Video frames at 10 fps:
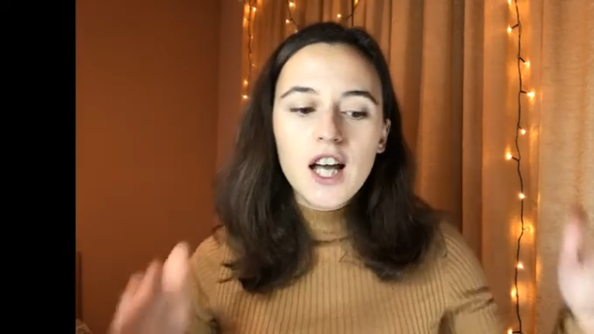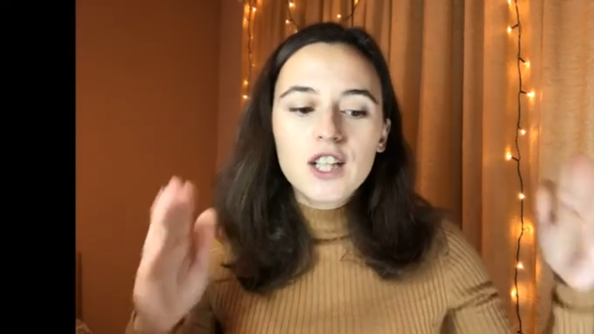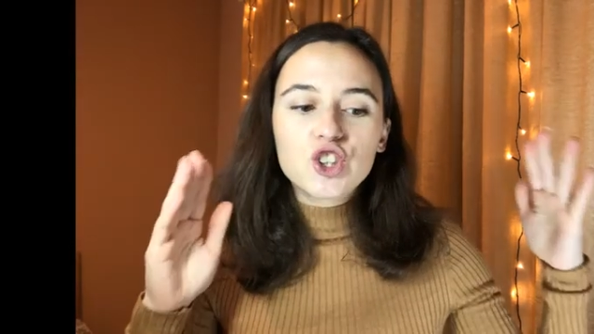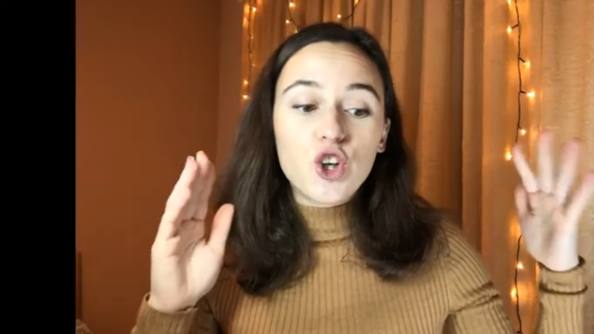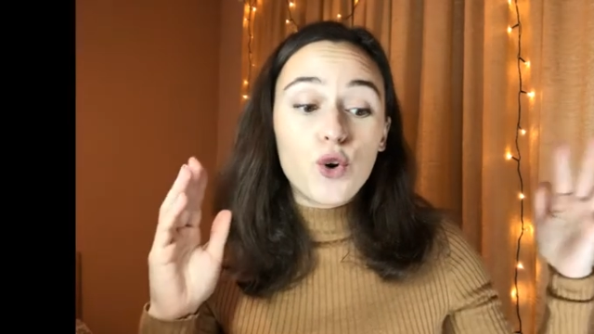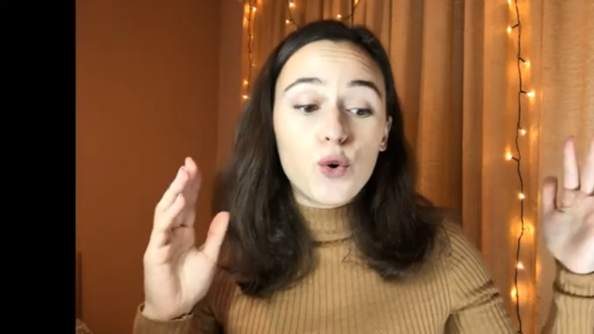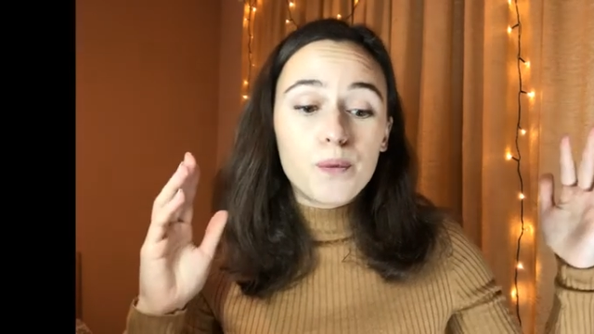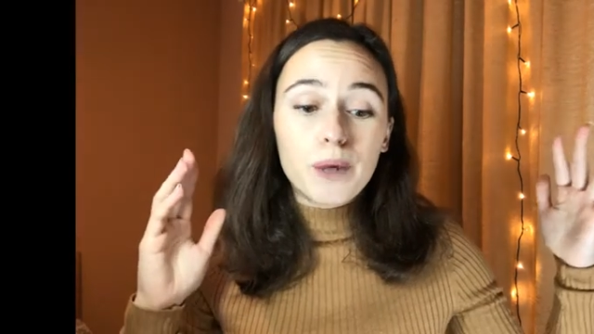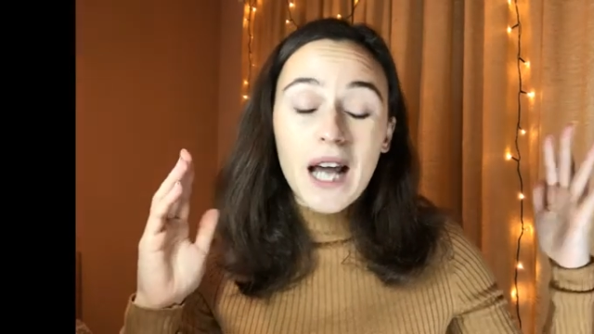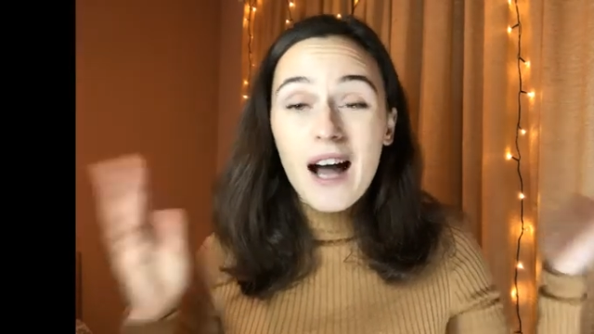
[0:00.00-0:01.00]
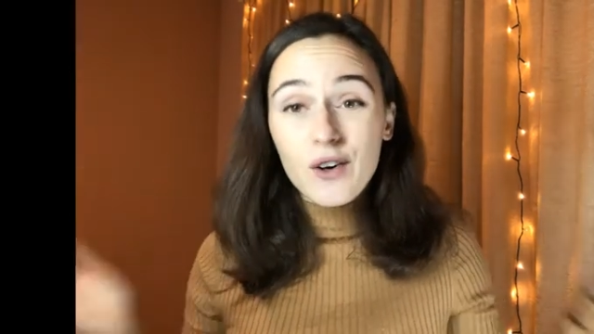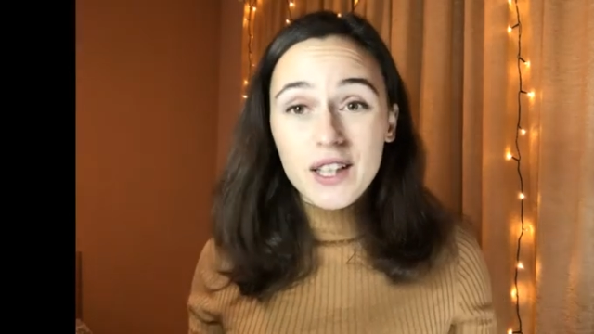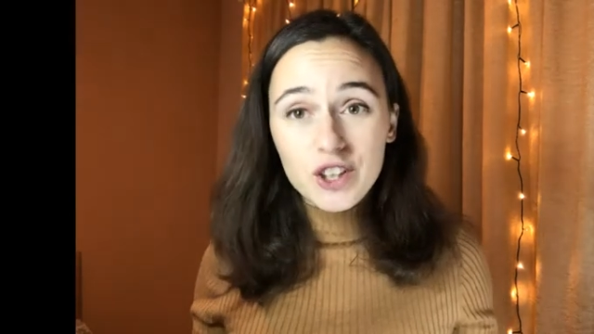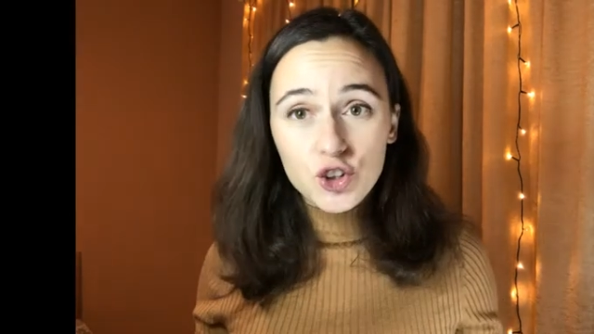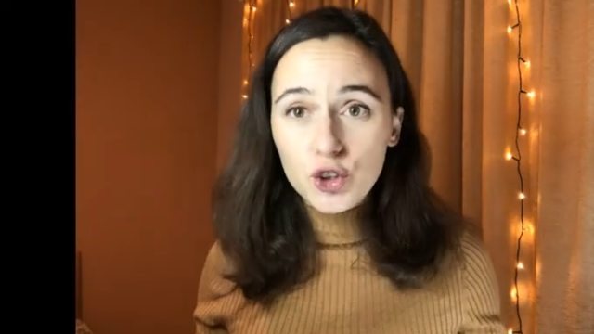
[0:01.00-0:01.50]
So, but how
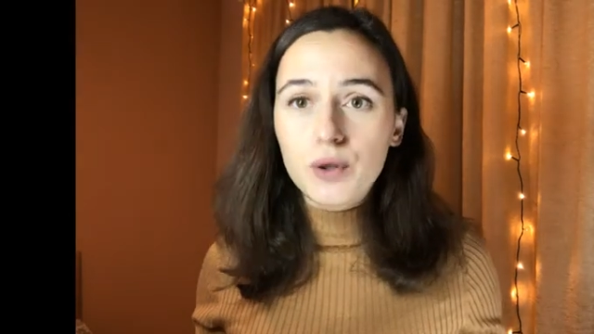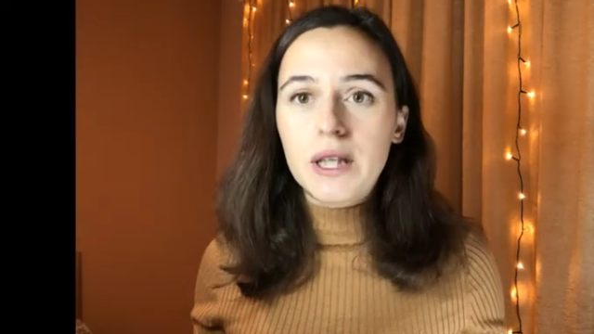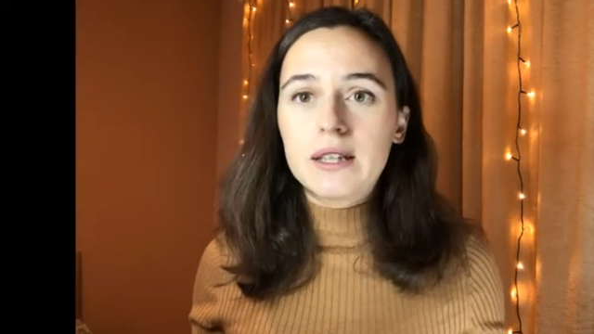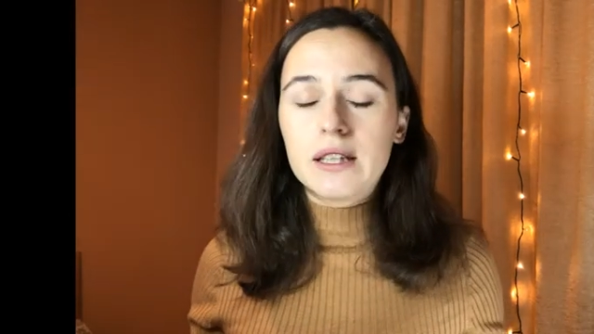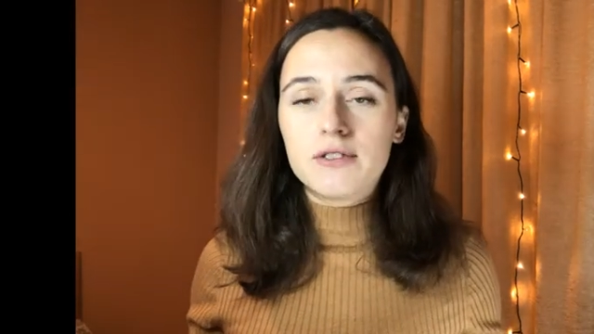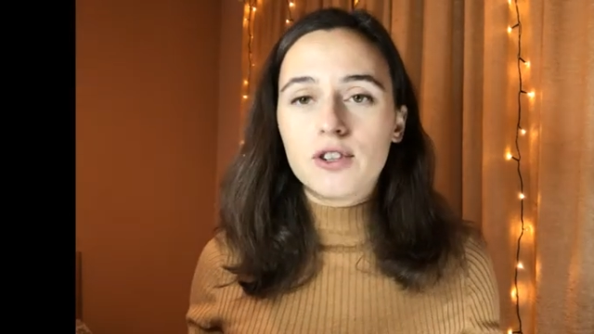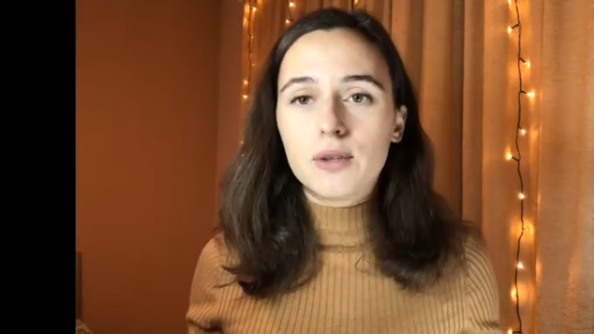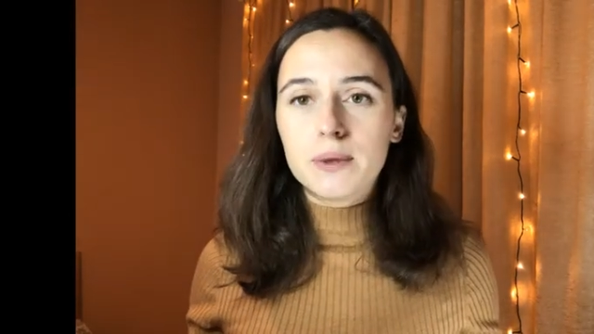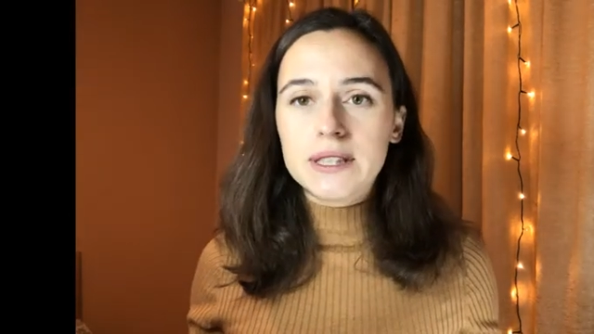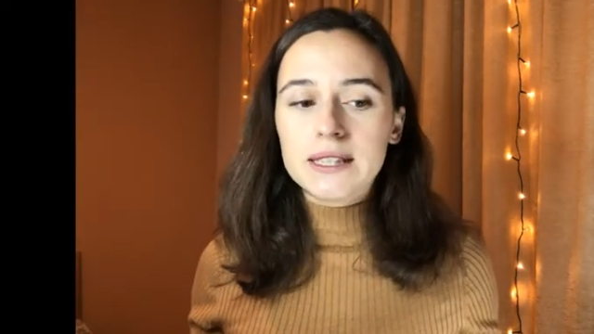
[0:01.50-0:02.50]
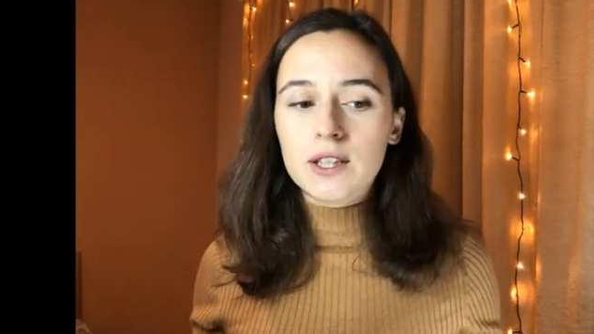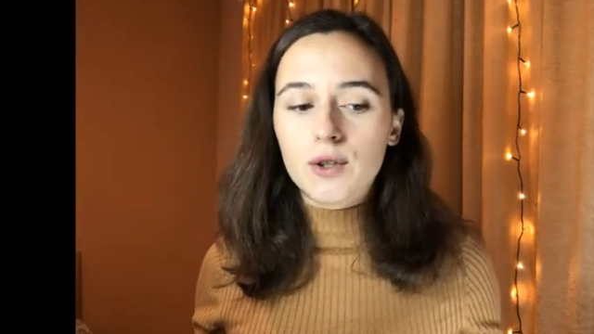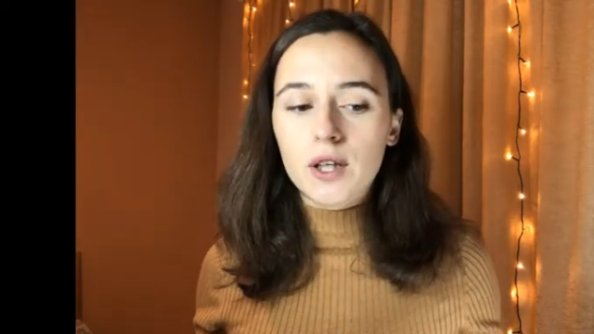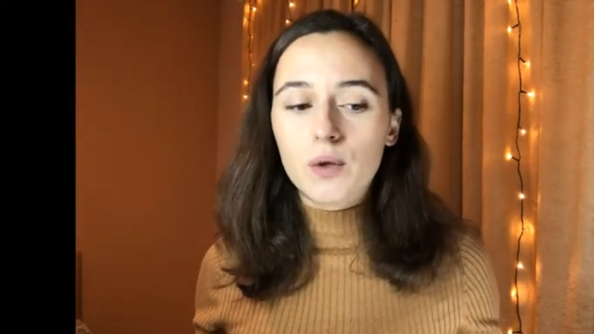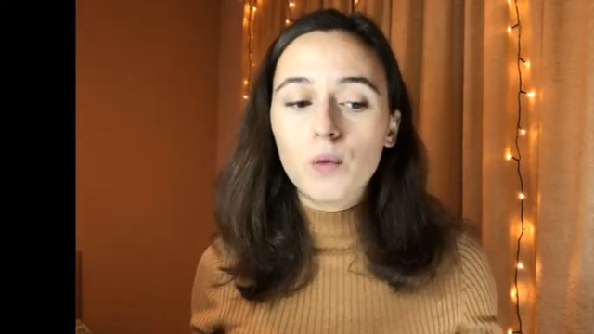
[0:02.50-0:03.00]
can you do it if you're a business owner?